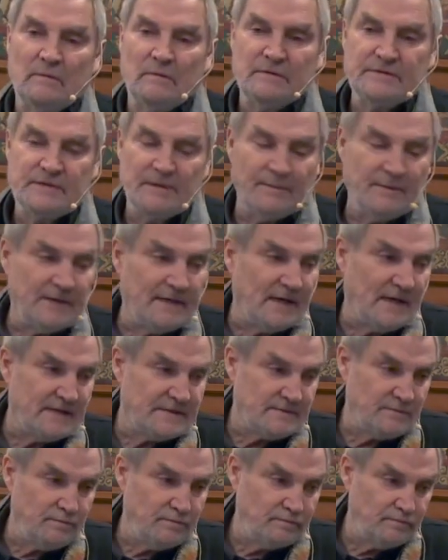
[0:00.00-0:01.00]
somebody
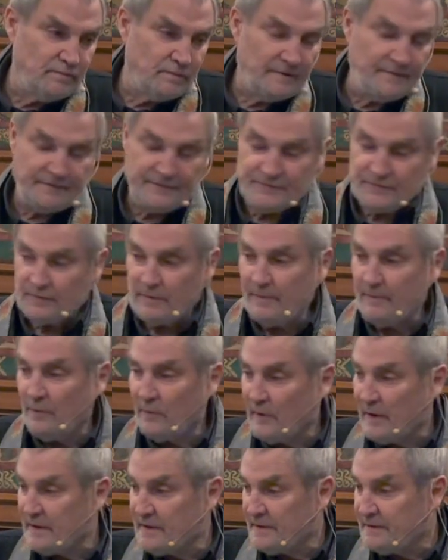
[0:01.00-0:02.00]
asked, what if you sweep
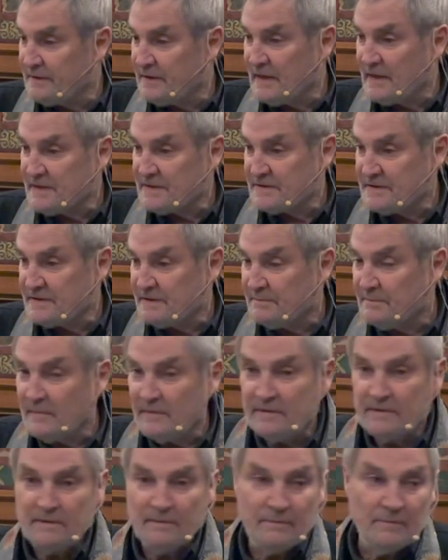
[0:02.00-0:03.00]
away the dust and
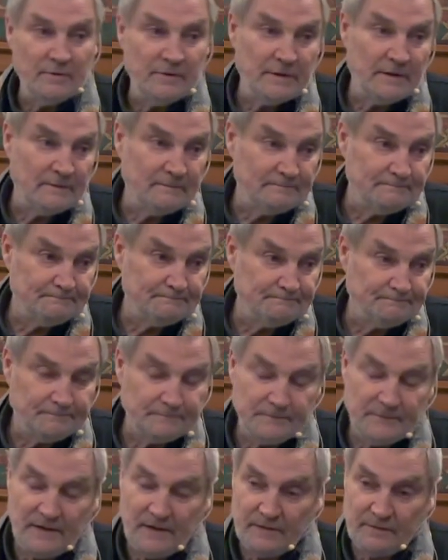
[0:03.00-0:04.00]
meet the Buddha?
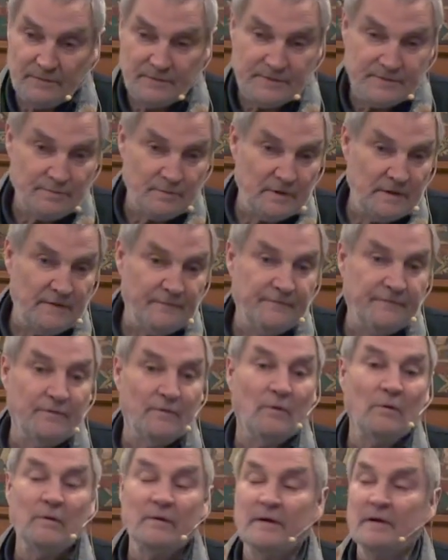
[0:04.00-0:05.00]
In other words, what if
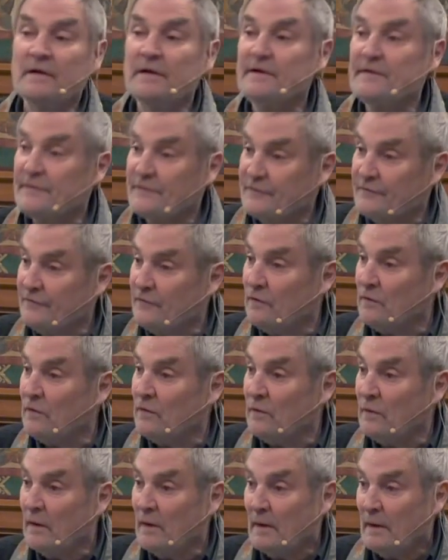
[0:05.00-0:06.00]
all the leaves
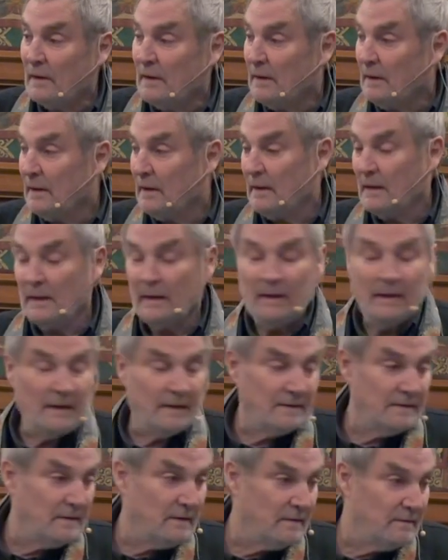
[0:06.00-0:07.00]
fall
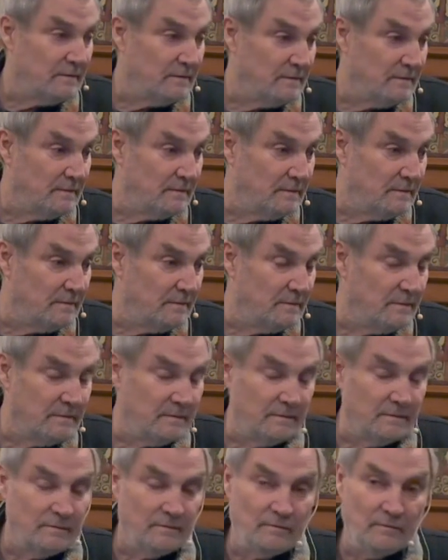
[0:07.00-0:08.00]
and the
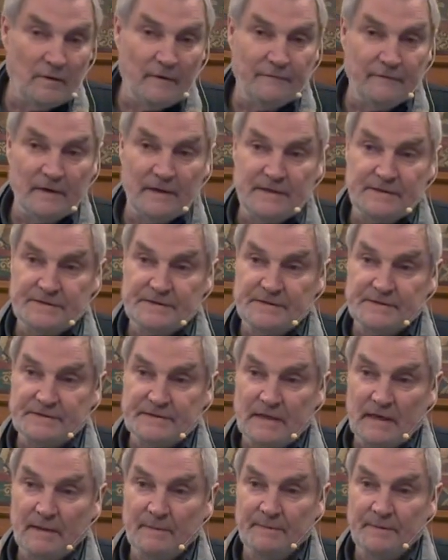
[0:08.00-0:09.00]
revelation has
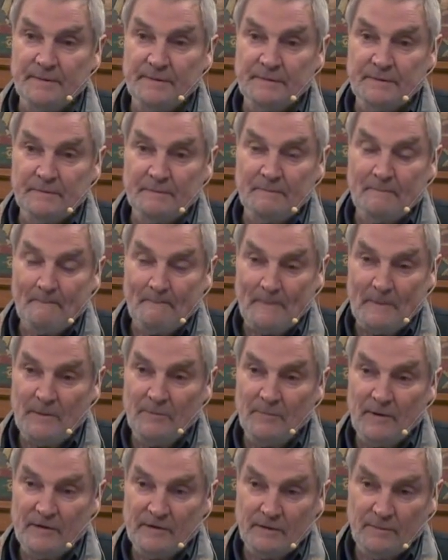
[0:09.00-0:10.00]
happened? You
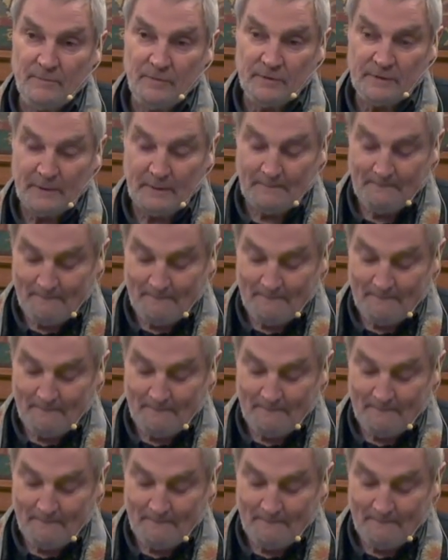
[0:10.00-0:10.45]
meet the Buddha.